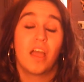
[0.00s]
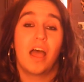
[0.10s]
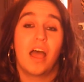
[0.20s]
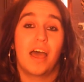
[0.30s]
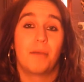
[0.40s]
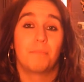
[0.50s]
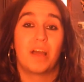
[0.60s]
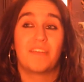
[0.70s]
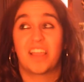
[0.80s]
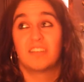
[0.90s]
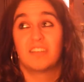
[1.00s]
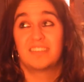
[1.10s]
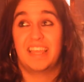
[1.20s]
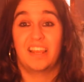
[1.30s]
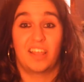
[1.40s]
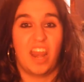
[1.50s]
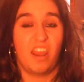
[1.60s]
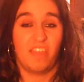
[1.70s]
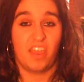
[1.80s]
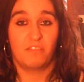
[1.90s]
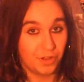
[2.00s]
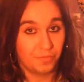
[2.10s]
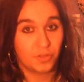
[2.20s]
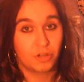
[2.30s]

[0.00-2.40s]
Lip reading: and they can't see like anything.